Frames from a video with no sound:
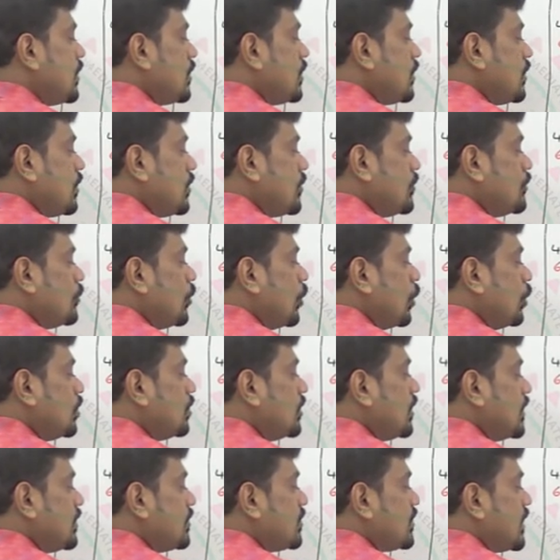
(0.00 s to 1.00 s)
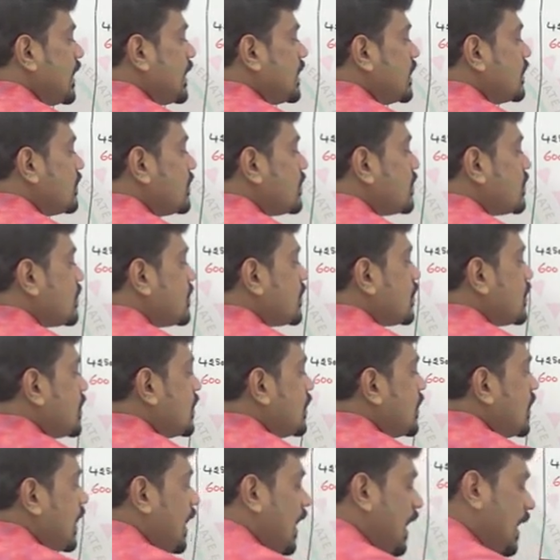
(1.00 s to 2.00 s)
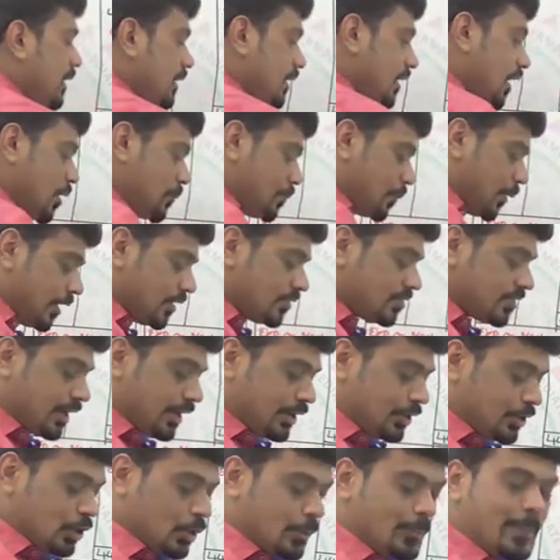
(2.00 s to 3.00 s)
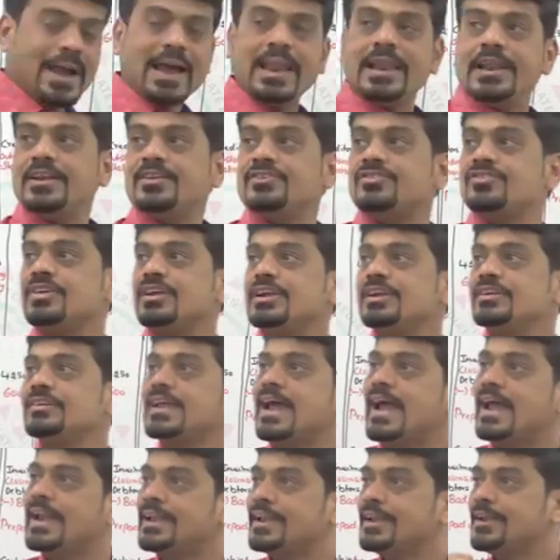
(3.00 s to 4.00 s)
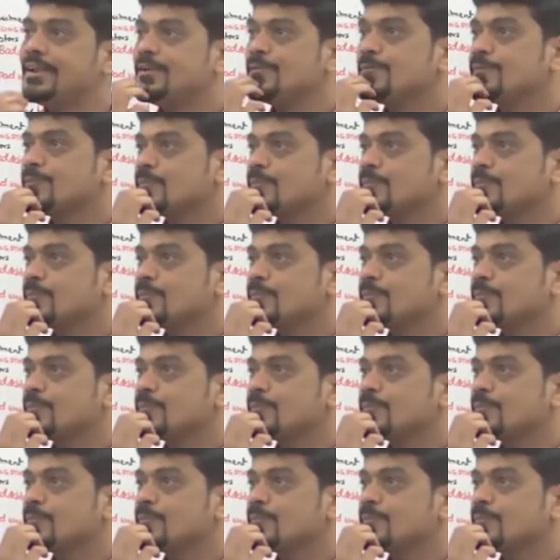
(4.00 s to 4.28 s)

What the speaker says: both the sides. 100% your balance sheet tallied.